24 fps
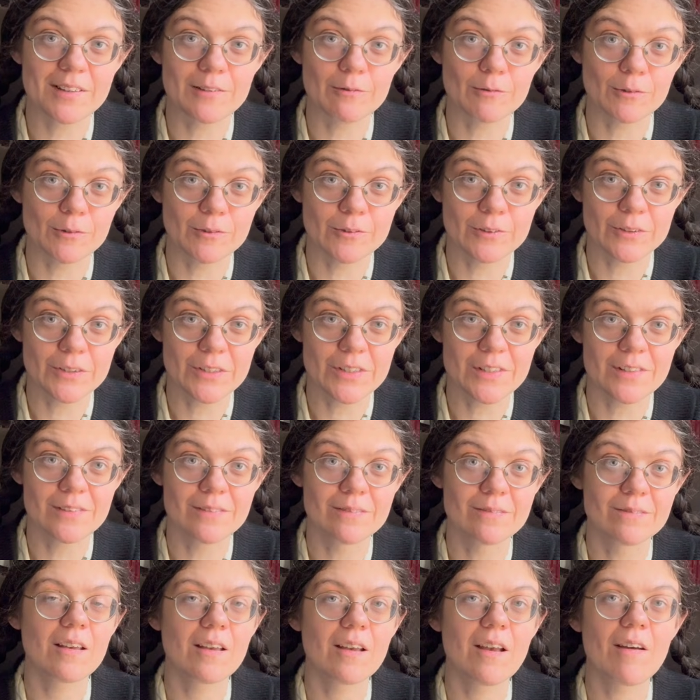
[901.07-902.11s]
the rules,
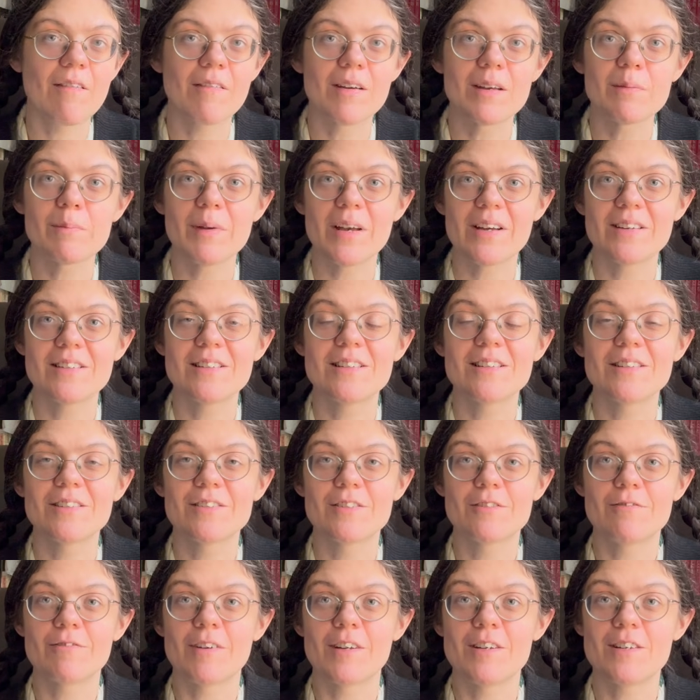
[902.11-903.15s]
going back to
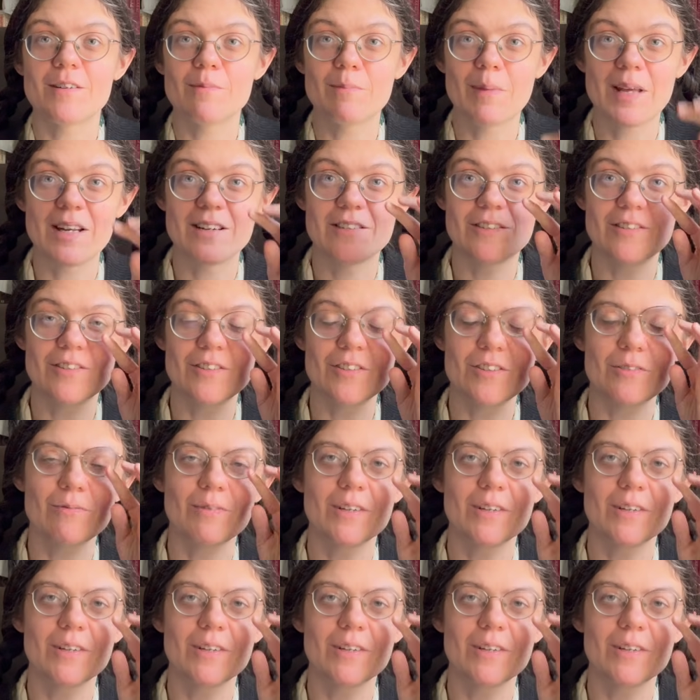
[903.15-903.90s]
those fundamentals